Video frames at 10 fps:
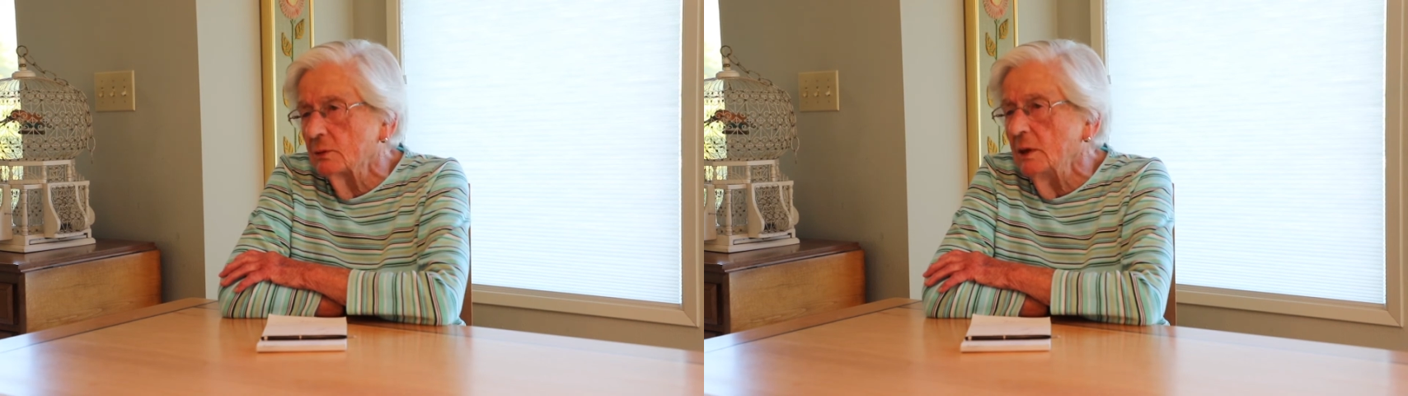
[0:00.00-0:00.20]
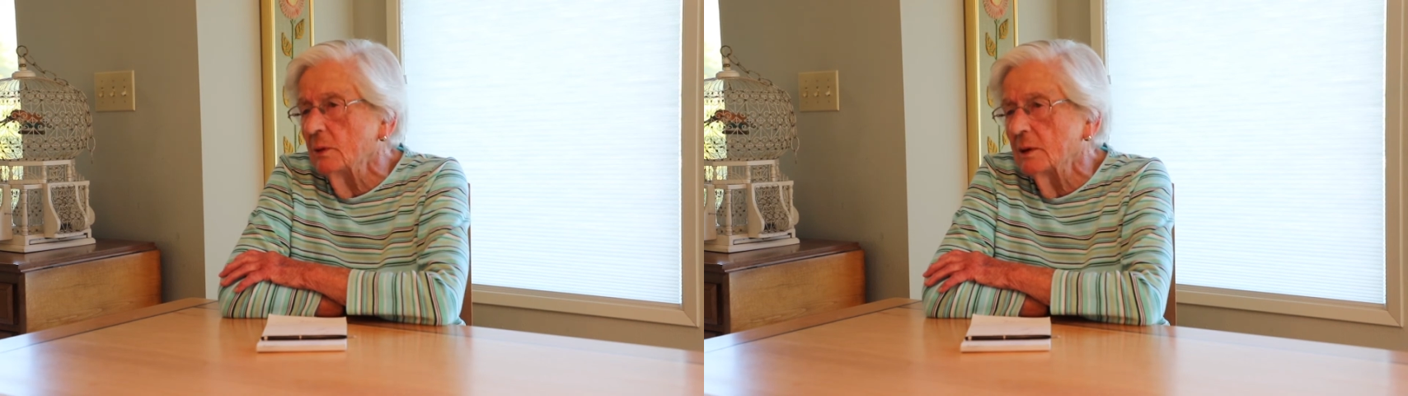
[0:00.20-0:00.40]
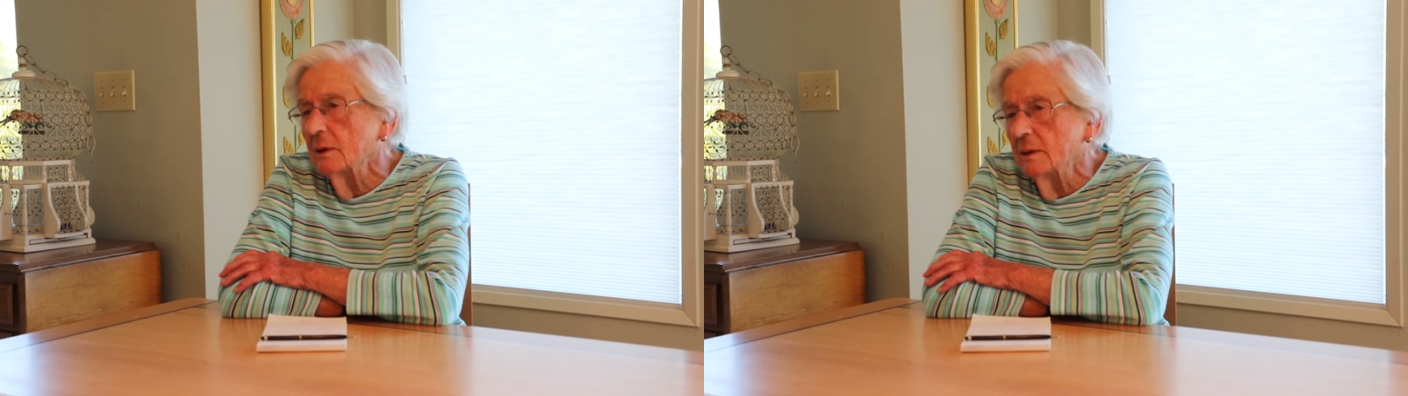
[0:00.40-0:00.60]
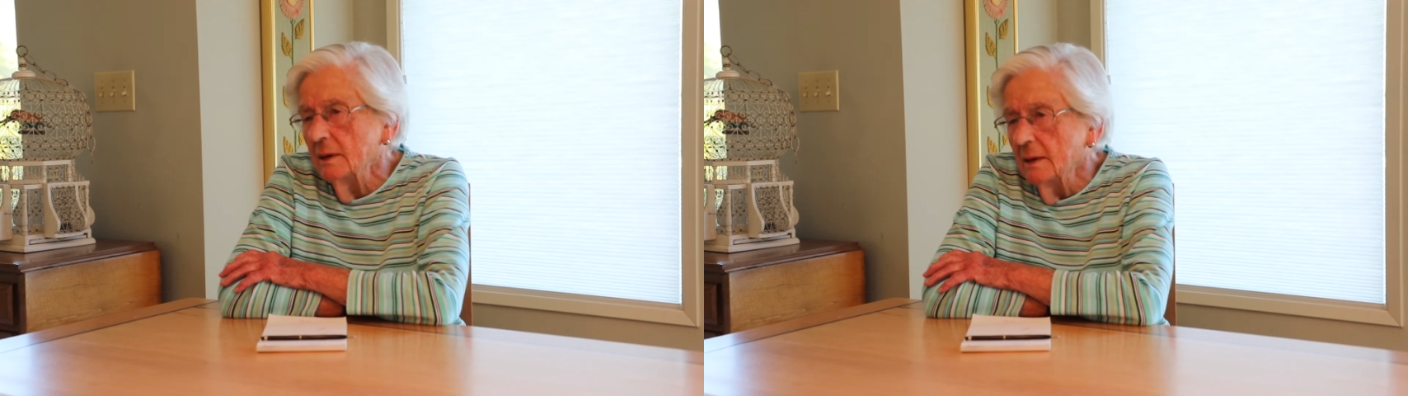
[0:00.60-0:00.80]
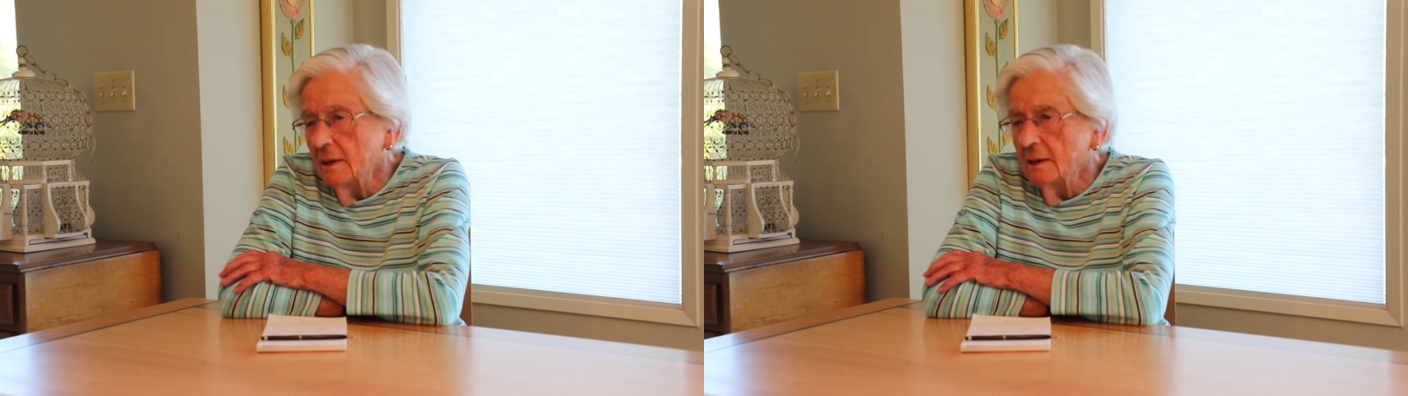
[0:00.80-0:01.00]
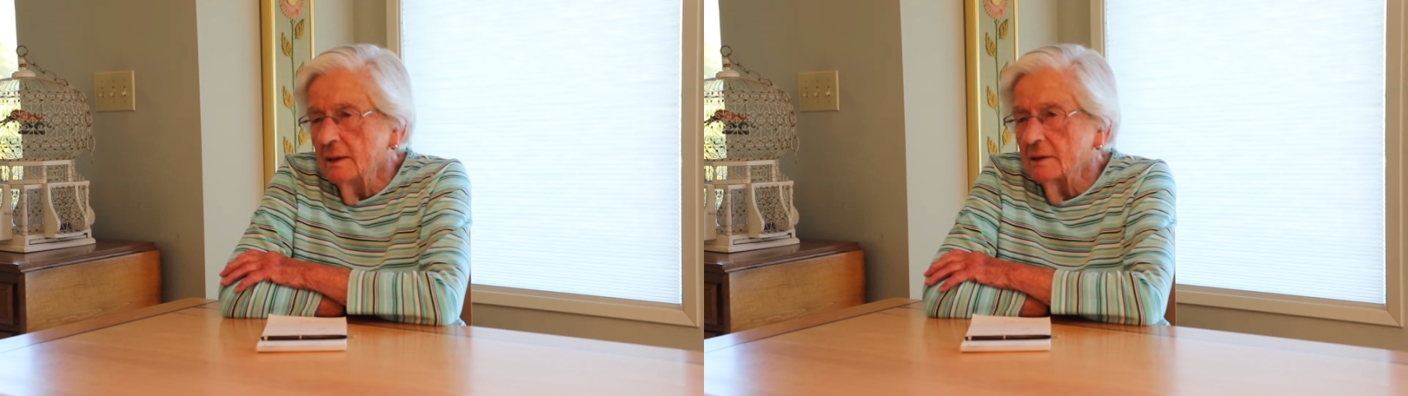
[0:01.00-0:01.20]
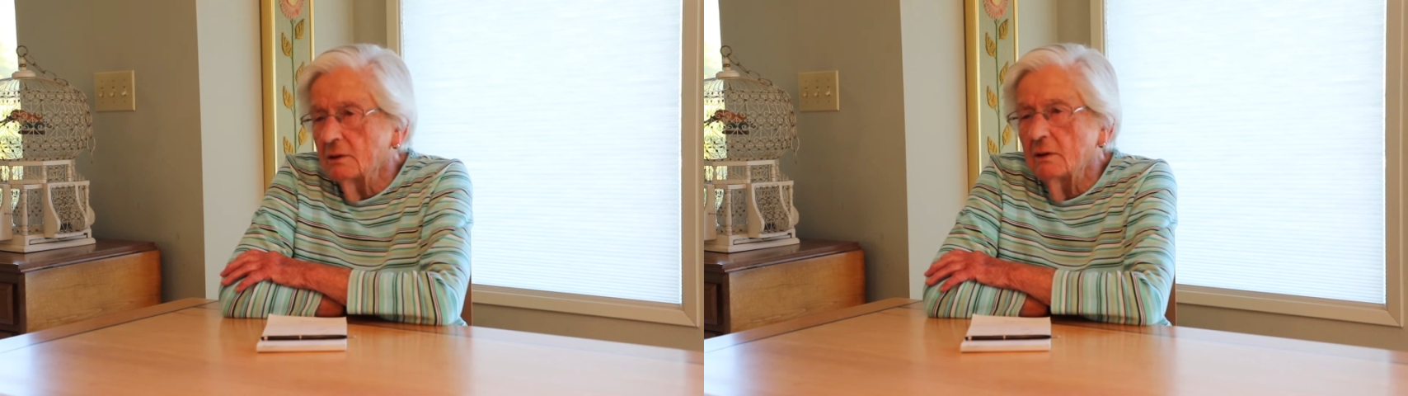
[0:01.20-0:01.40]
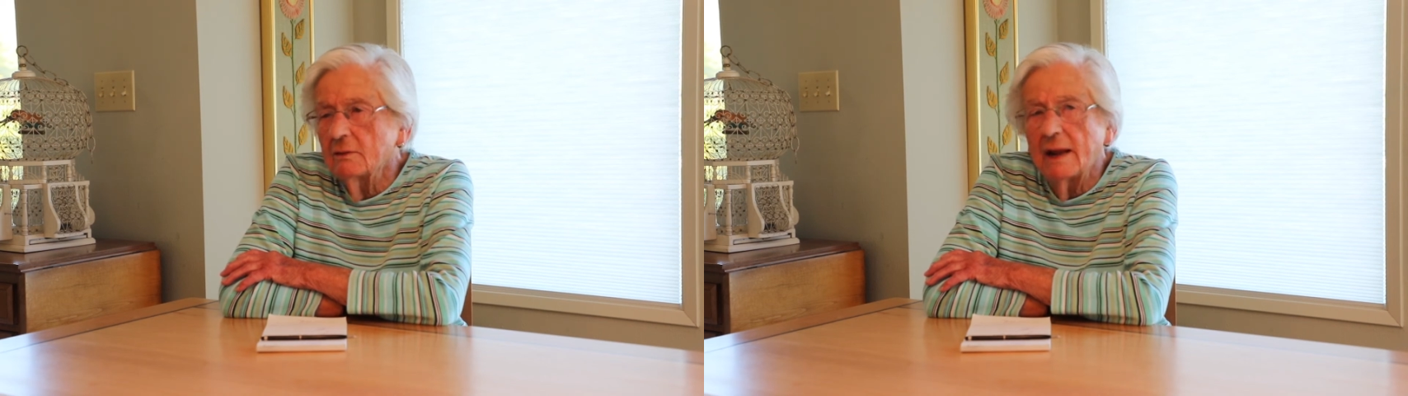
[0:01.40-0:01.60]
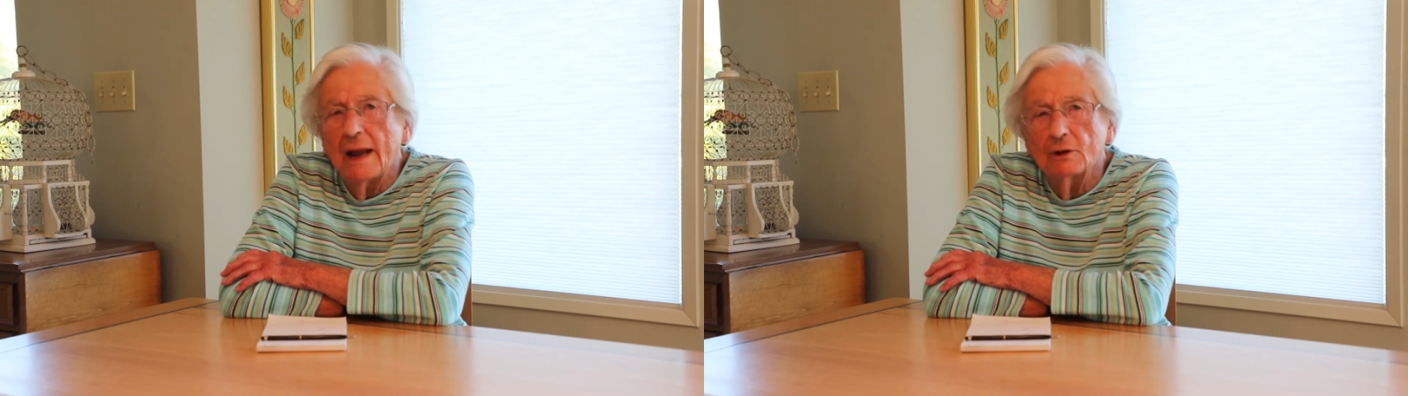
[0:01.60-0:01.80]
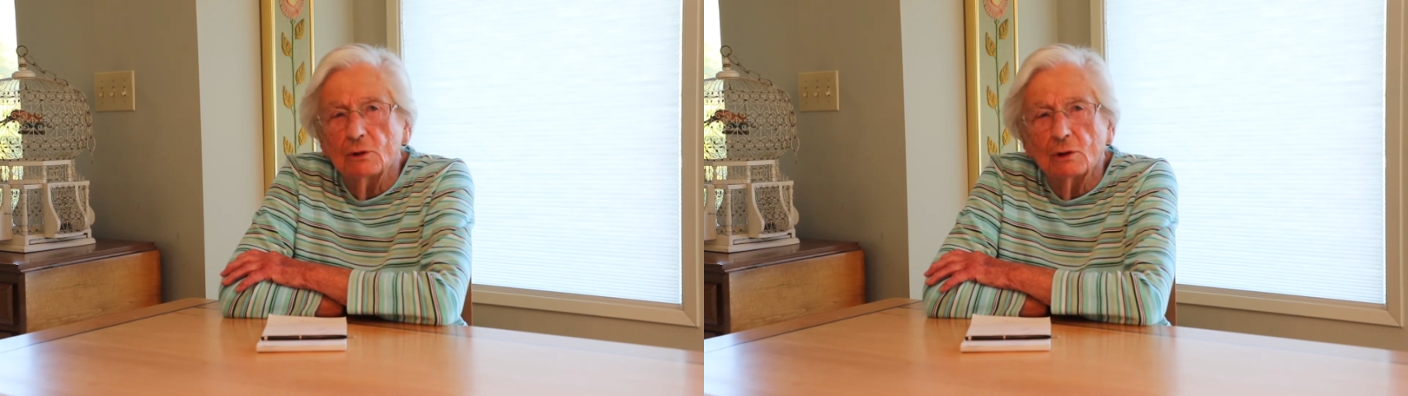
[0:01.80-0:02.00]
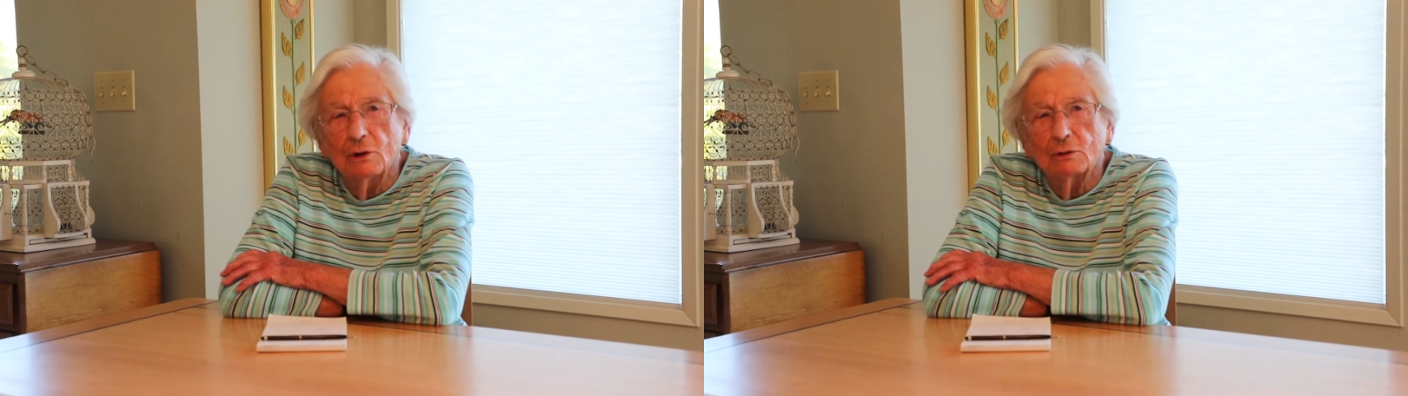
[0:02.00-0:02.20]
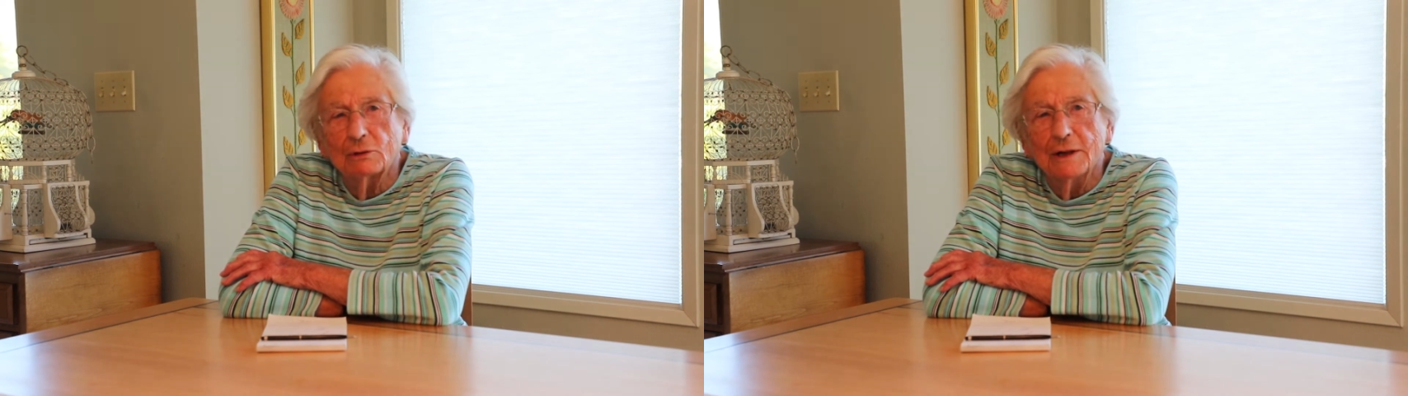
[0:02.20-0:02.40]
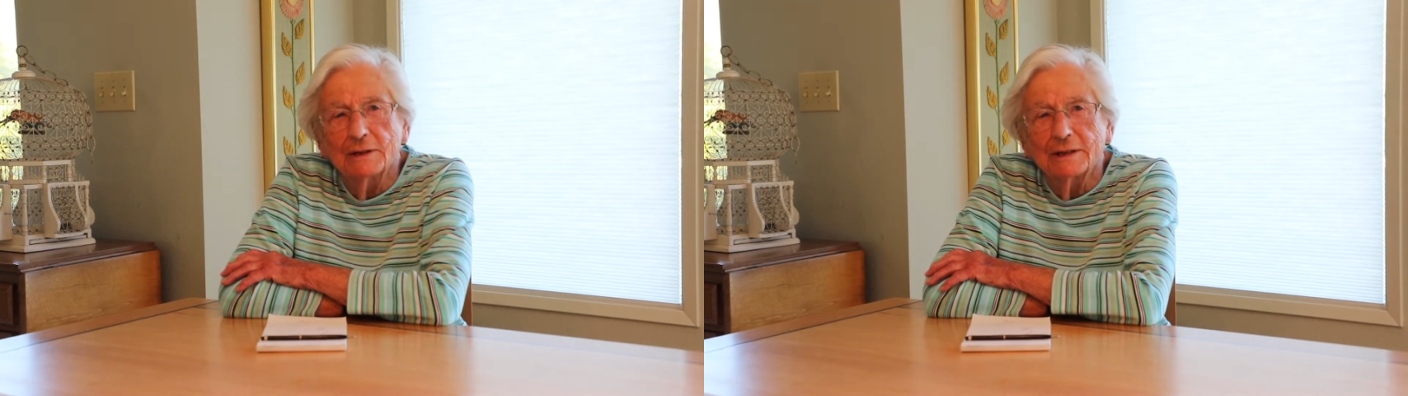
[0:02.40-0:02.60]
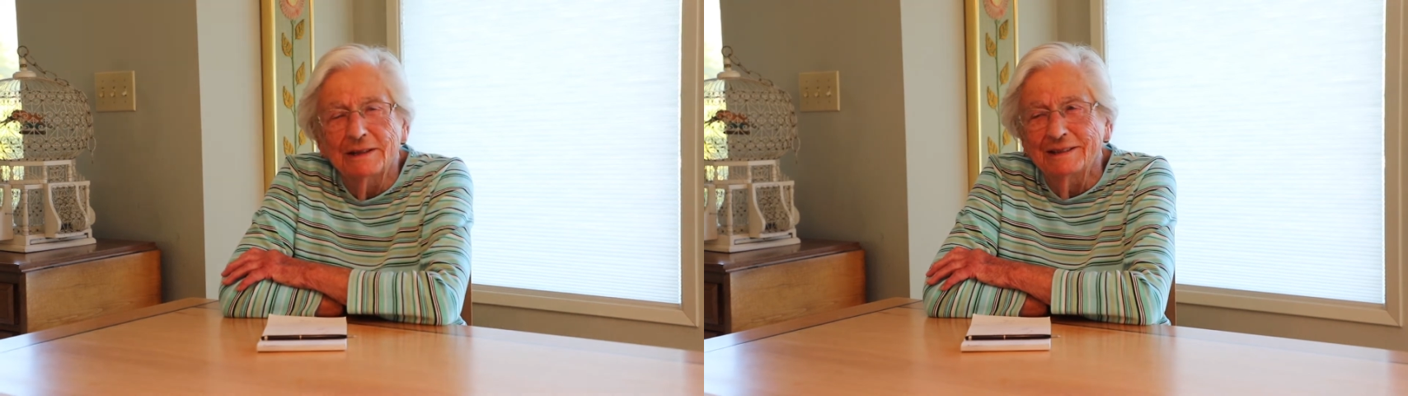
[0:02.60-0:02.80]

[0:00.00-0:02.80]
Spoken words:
We were sort of casual close friends.